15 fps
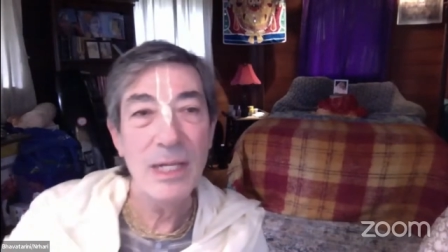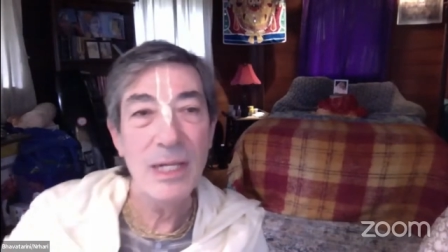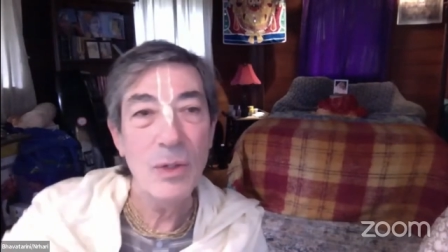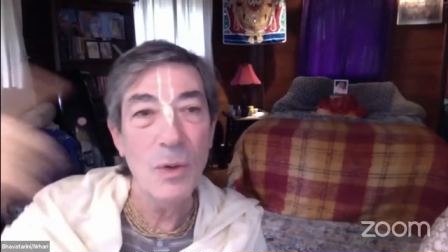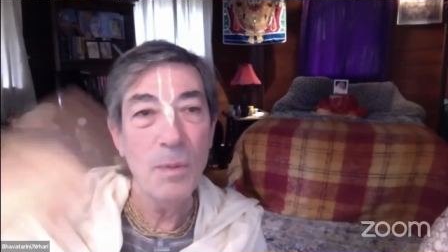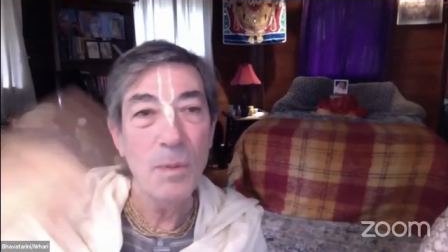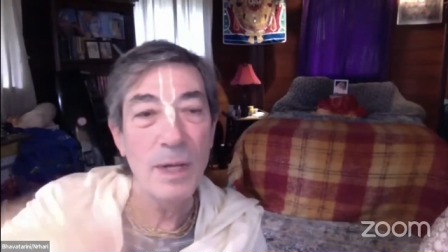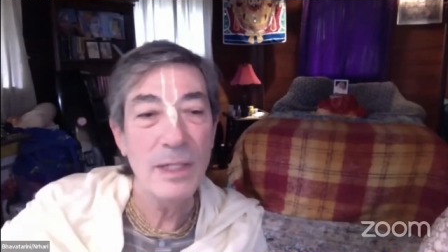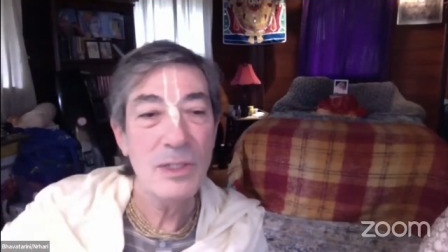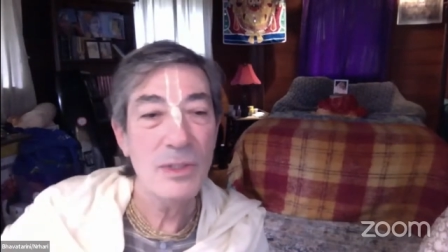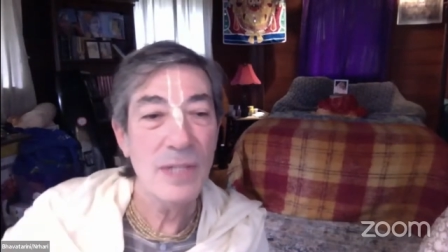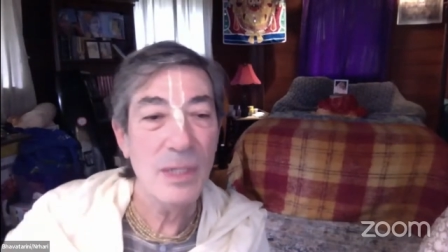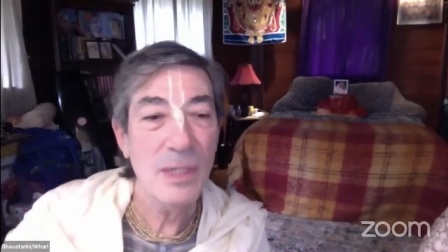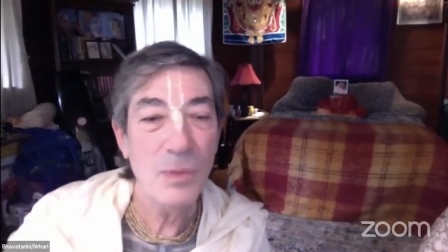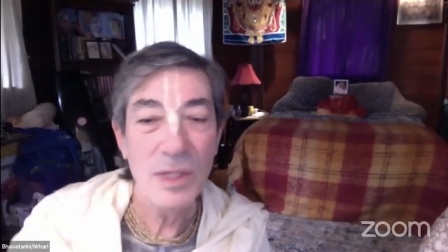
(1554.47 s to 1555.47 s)
I'll go back
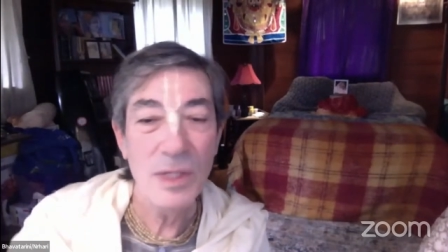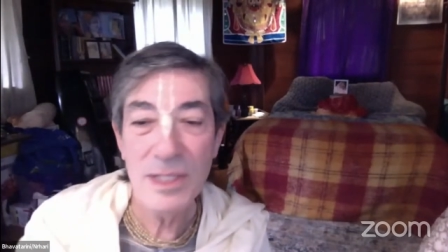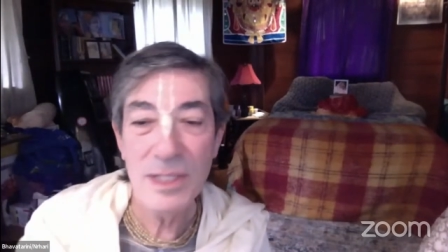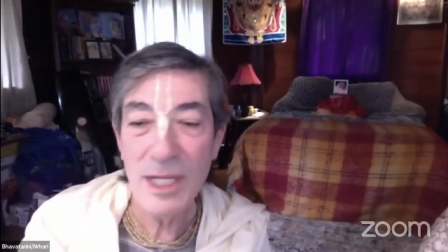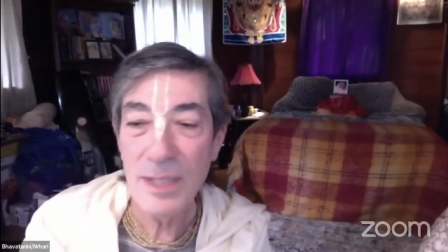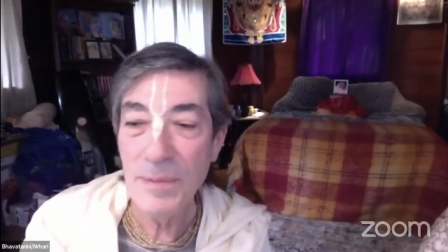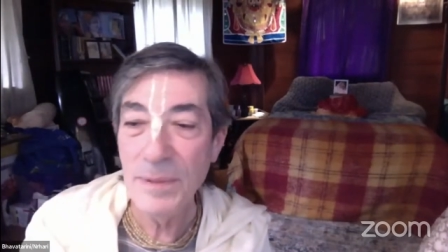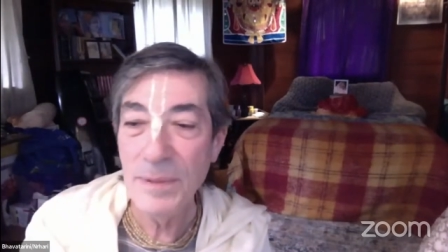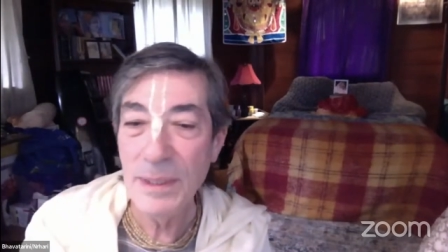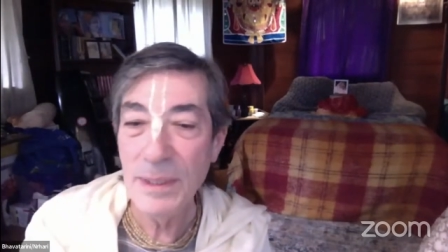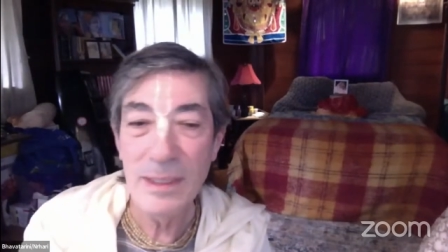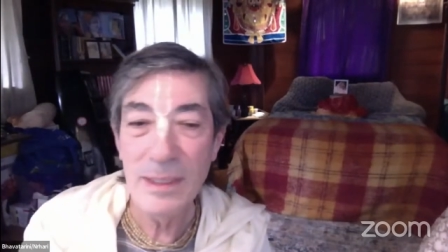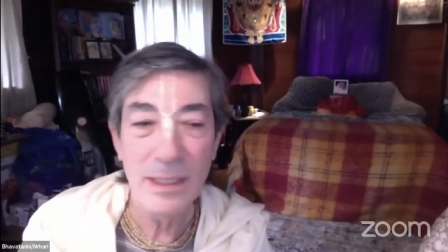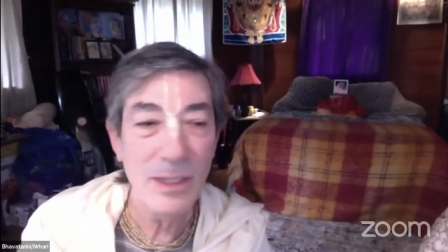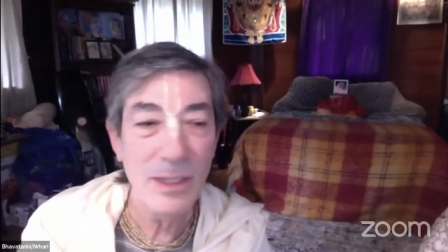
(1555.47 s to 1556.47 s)
to that one time
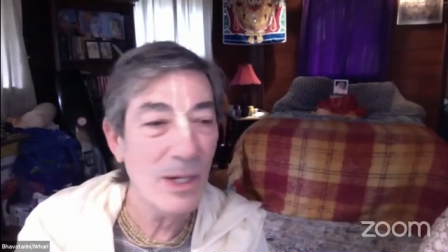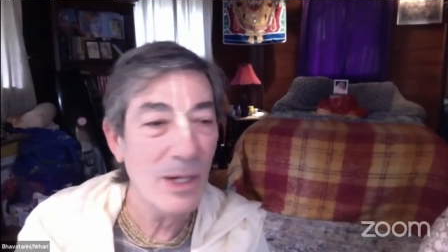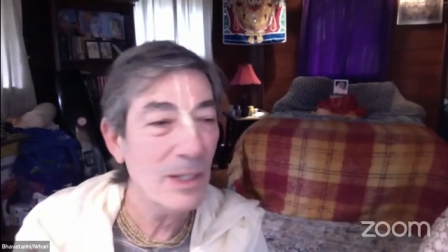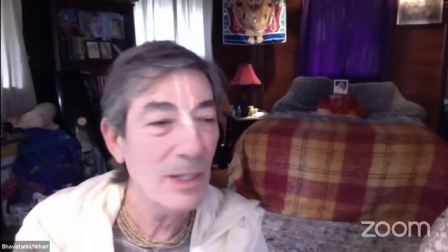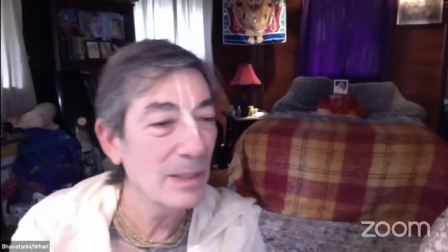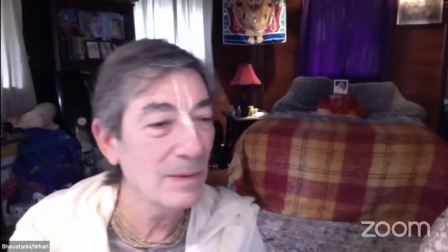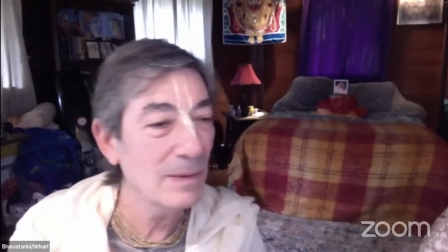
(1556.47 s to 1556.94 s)
in the car.